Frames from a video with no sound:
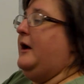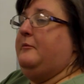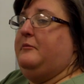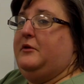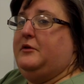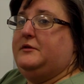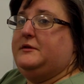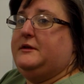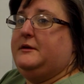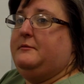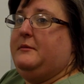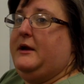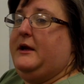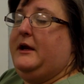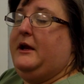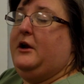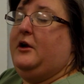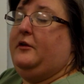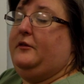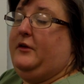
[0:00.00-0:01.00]
I'm losing
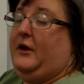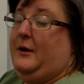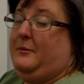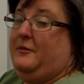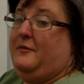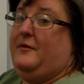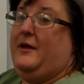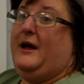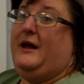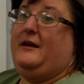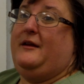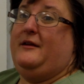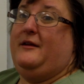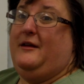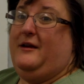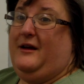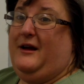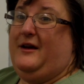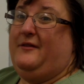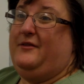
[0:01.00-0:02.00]
money, and on top of that,
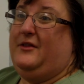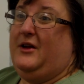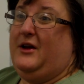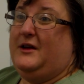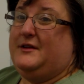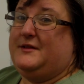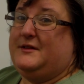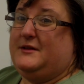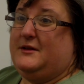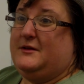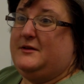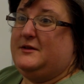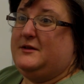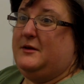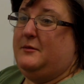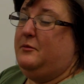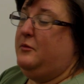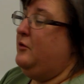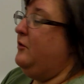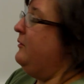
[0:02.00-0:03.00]
I've lost
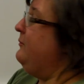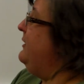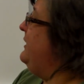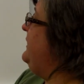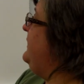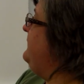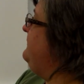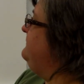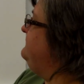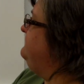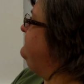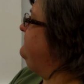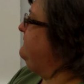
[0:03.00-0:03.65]
some more money.